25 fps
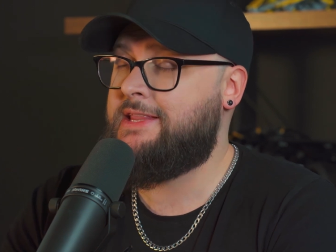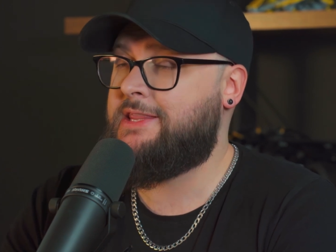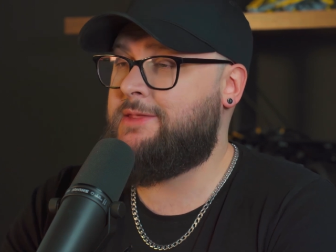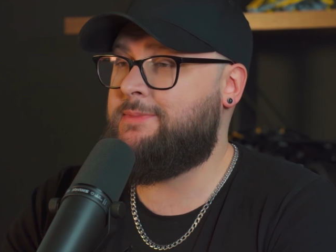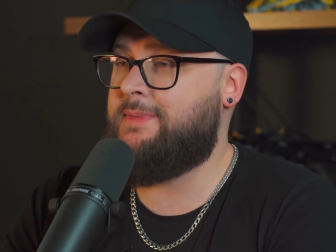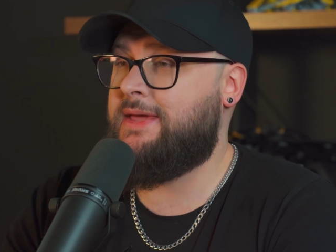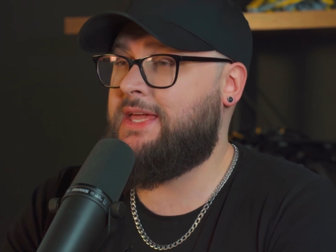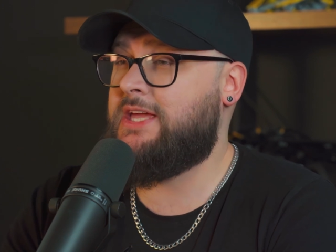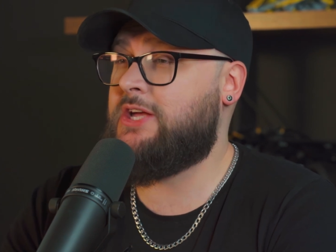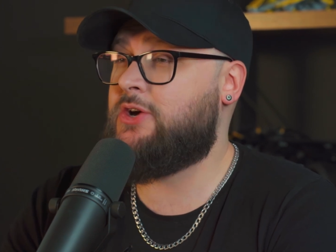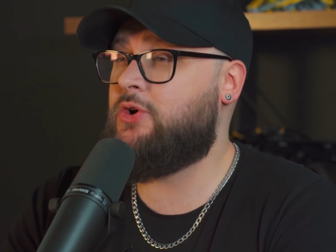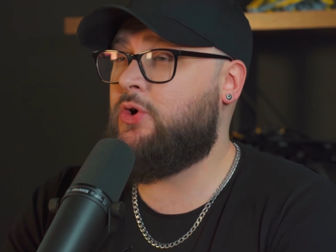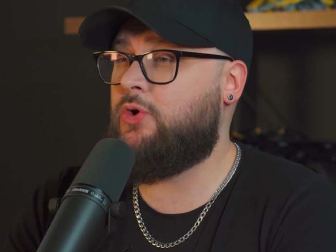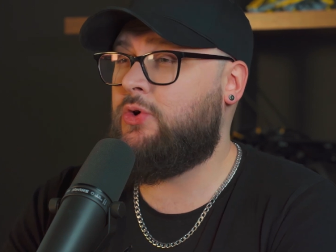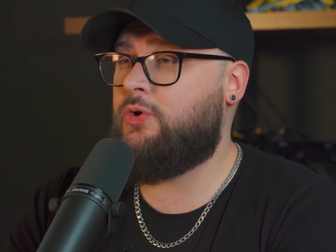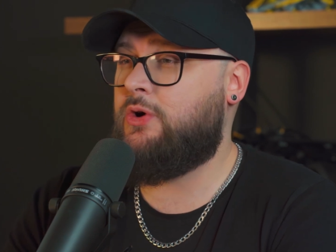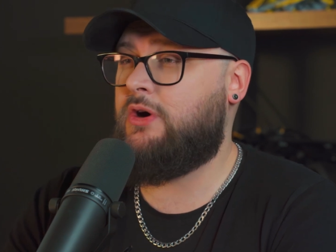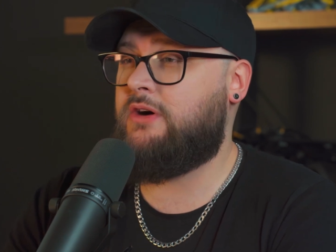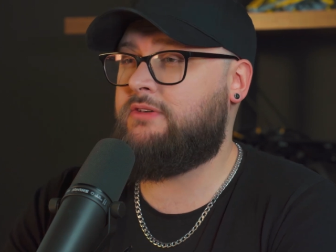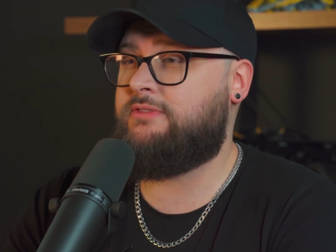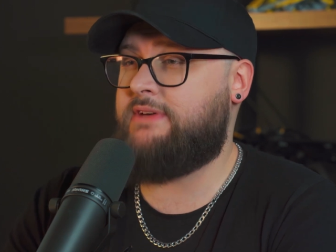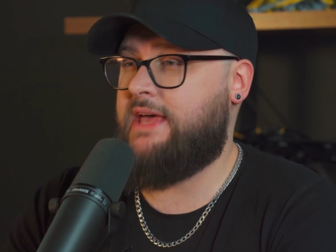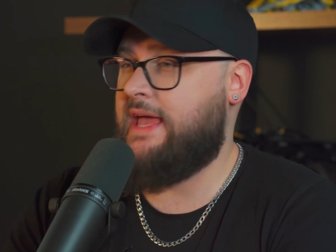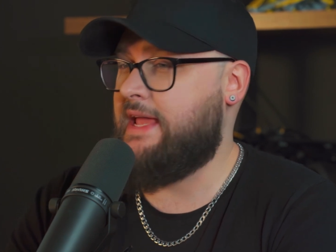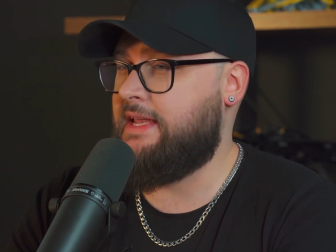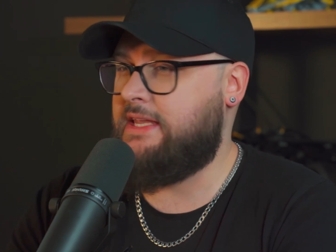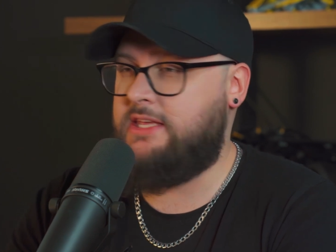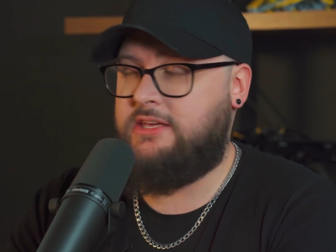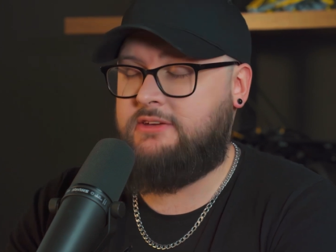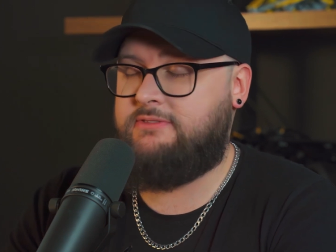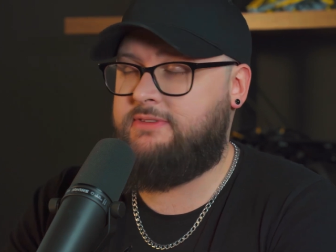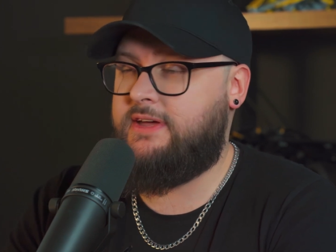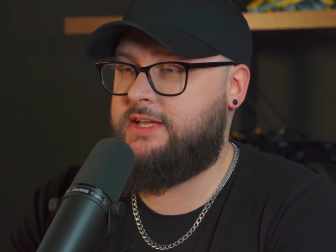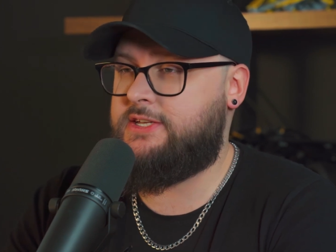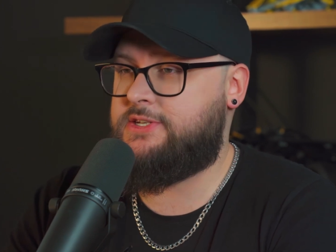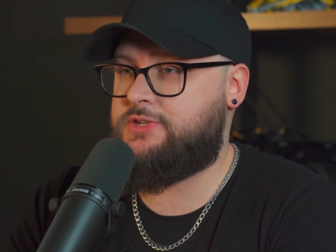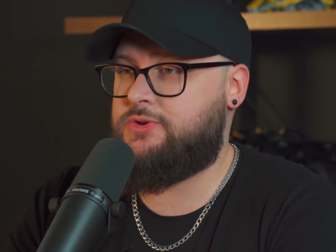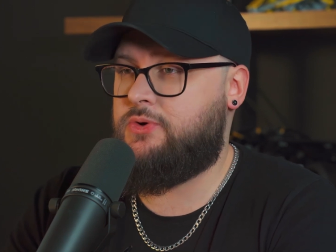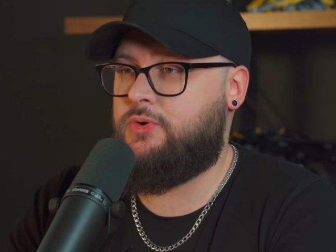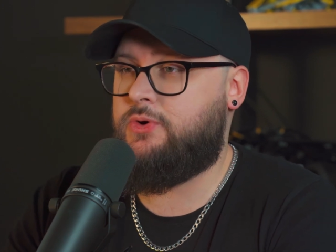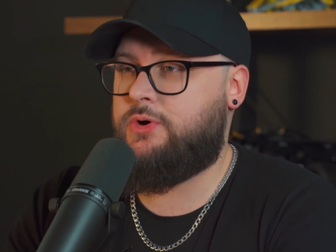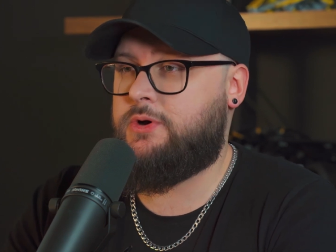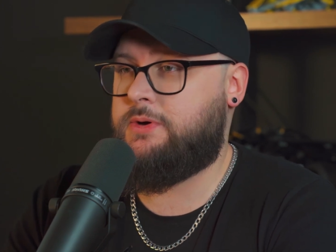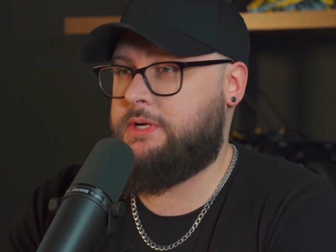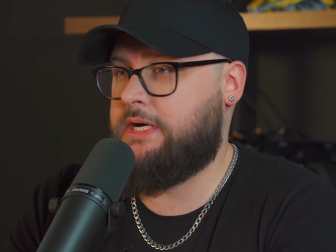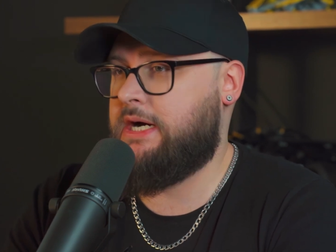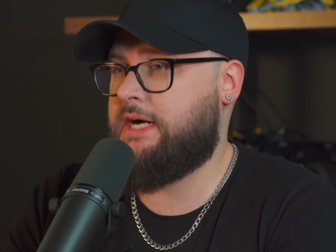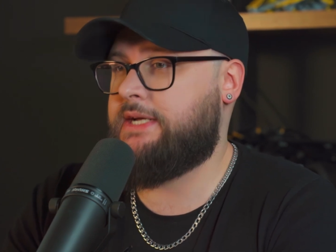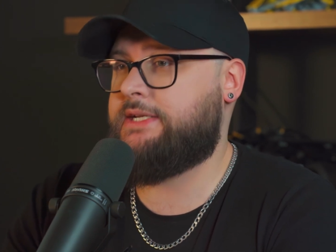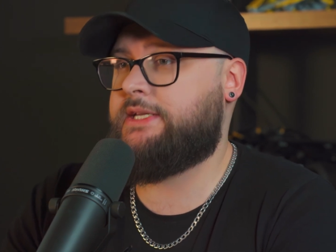The main goal of any event
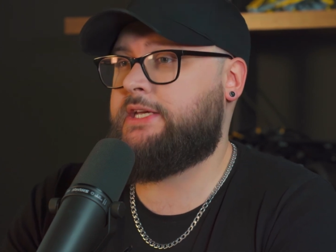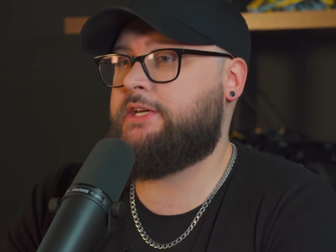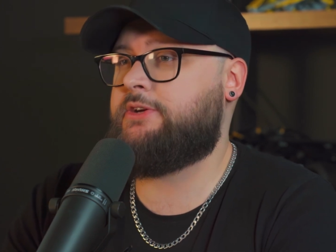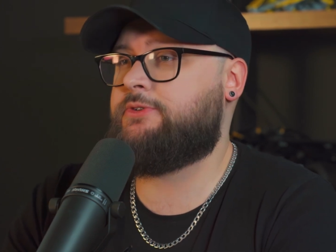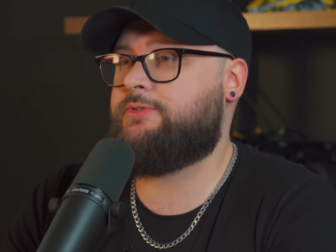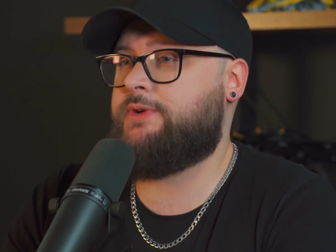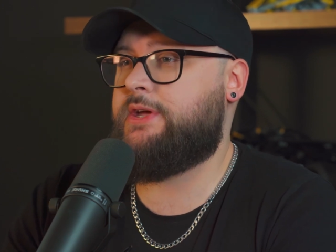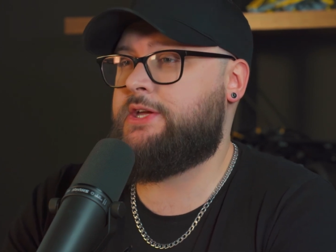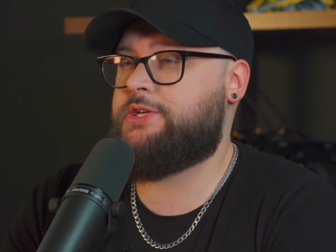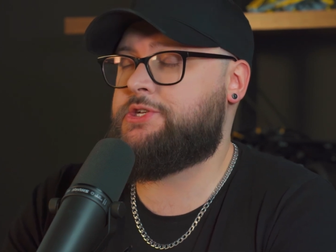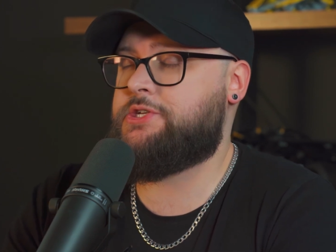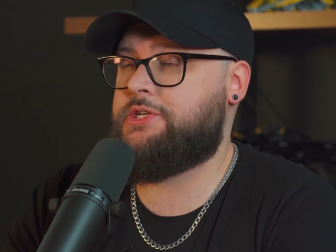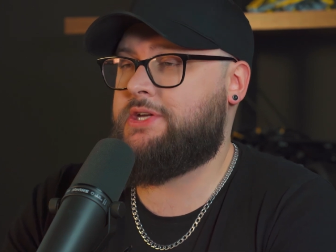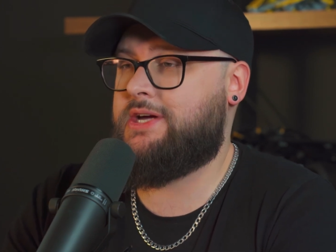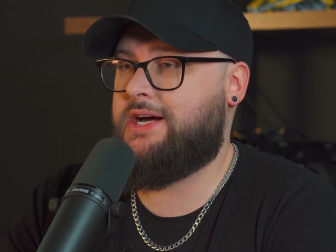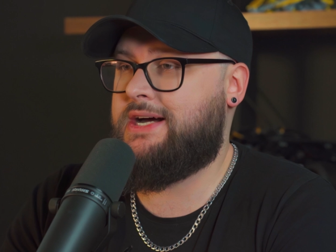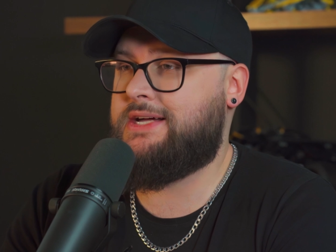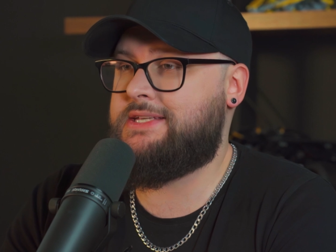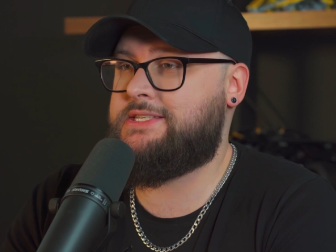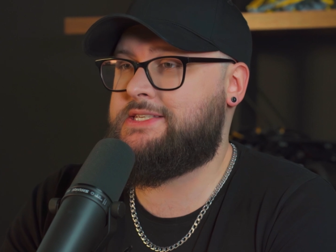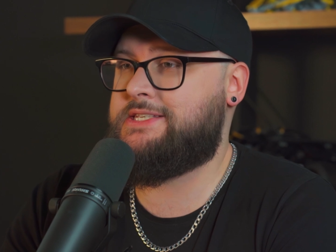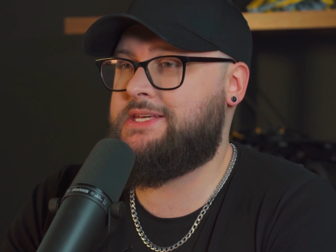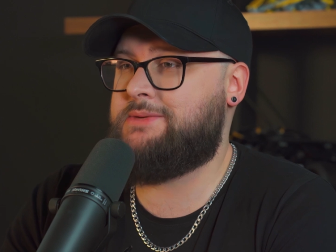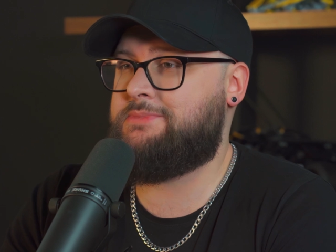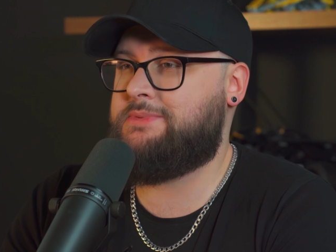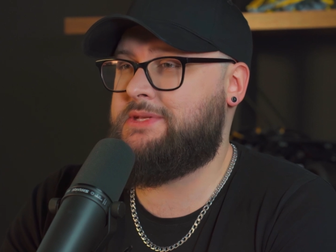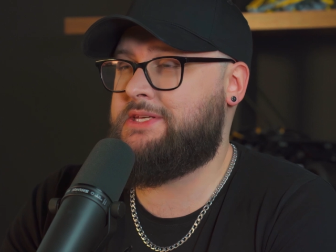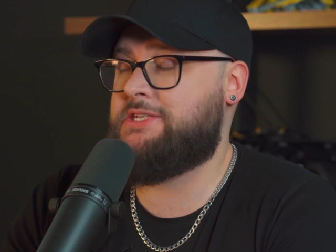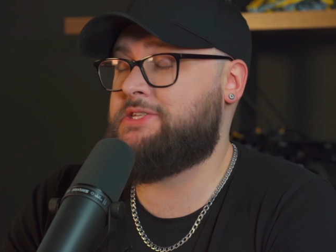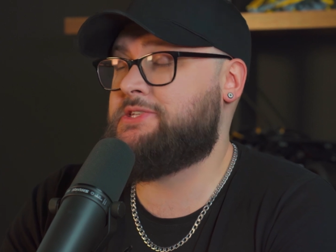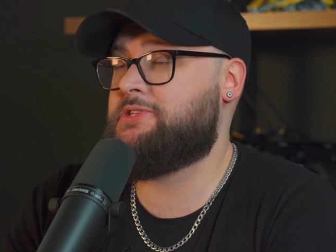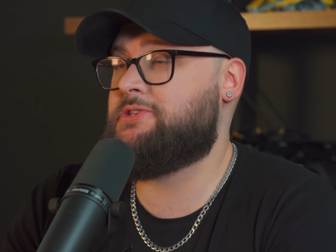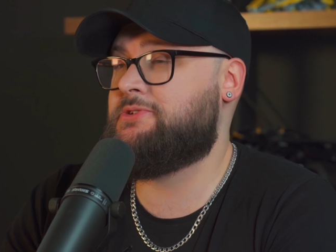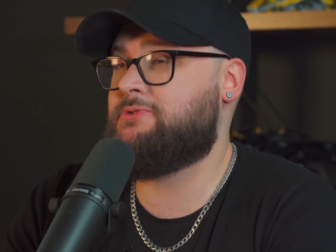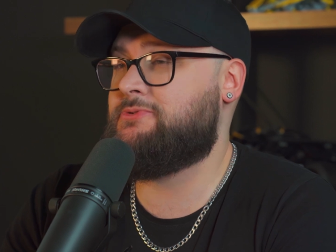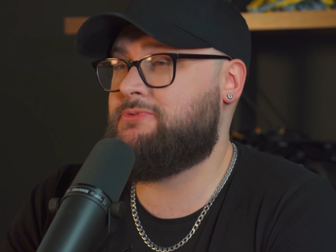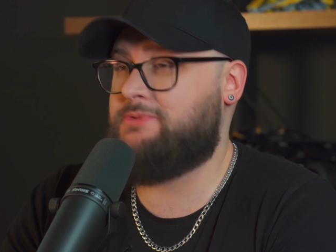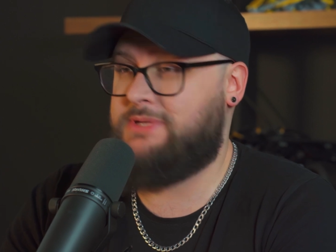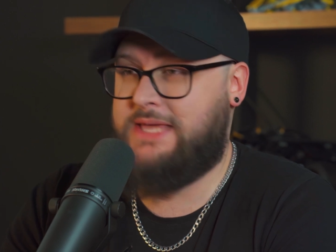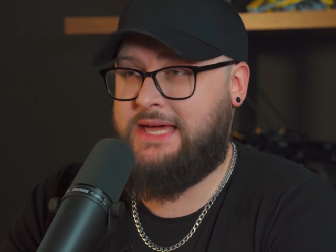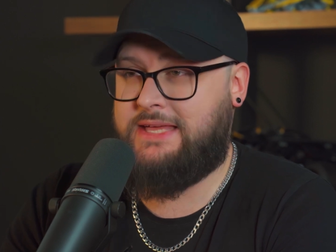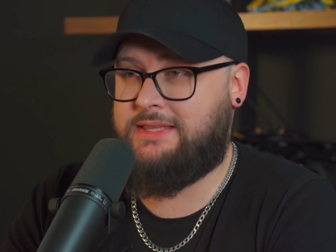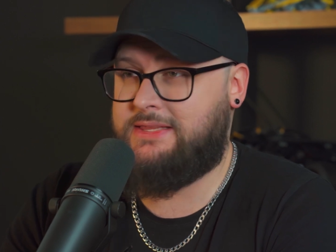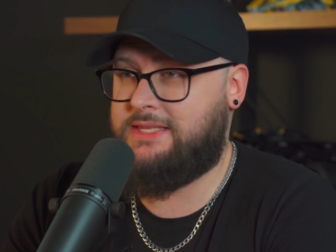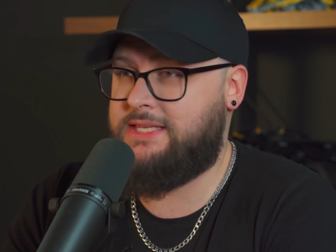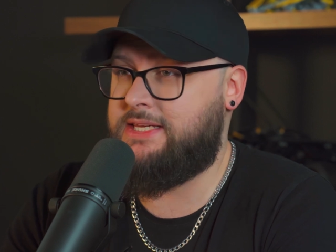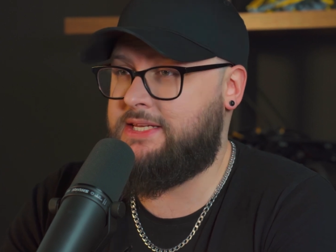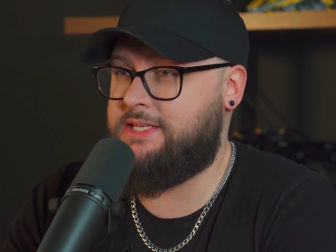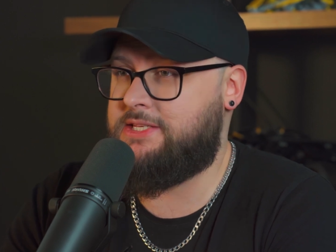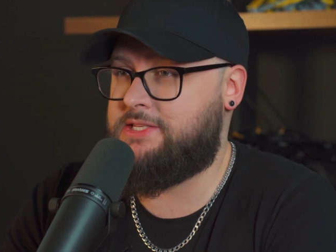or content creation concept is to
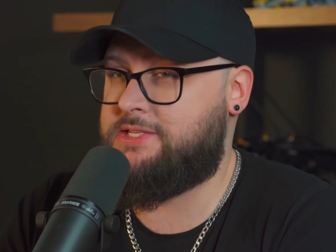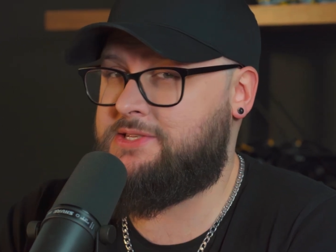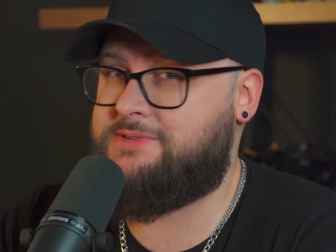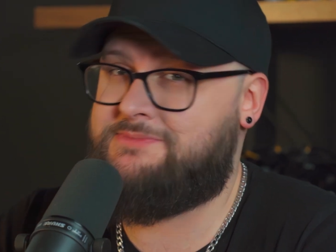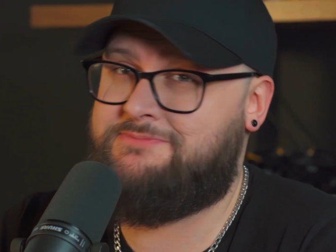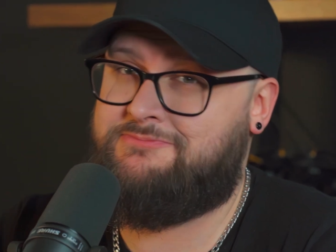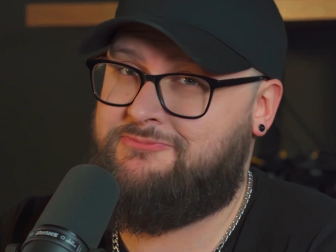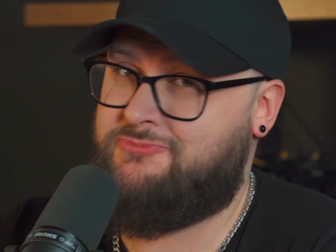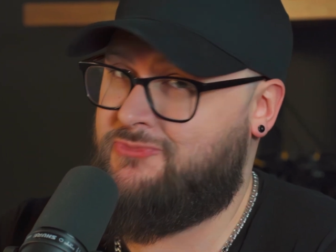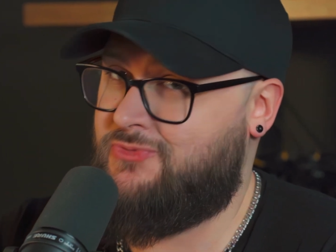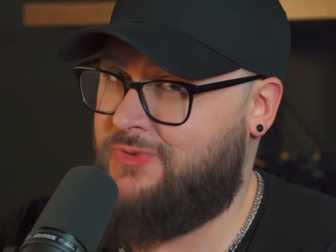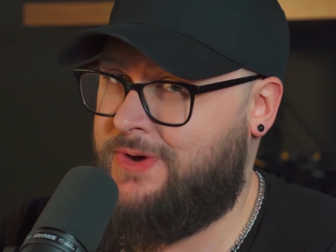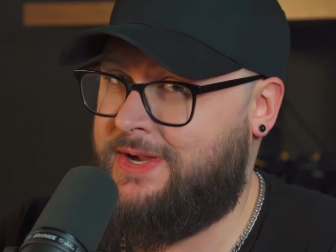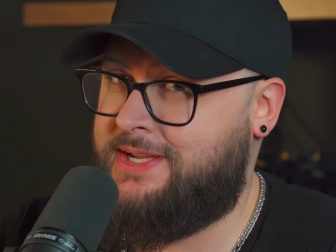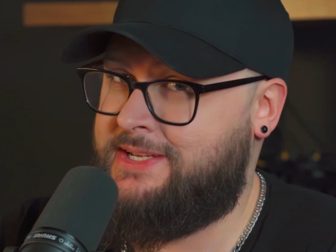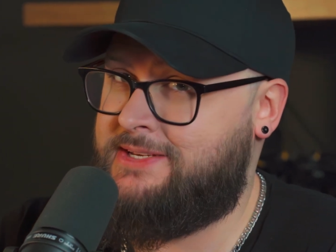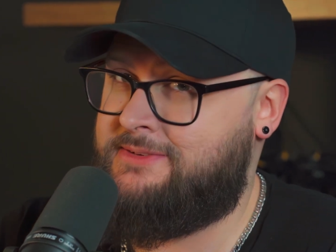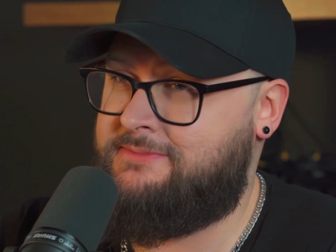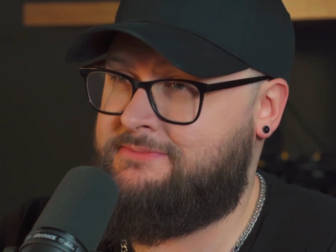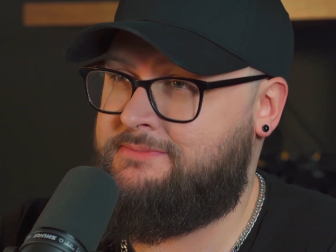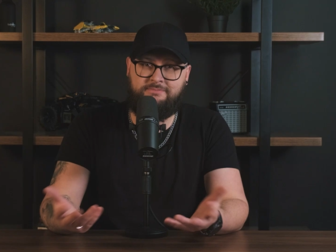get leads, right?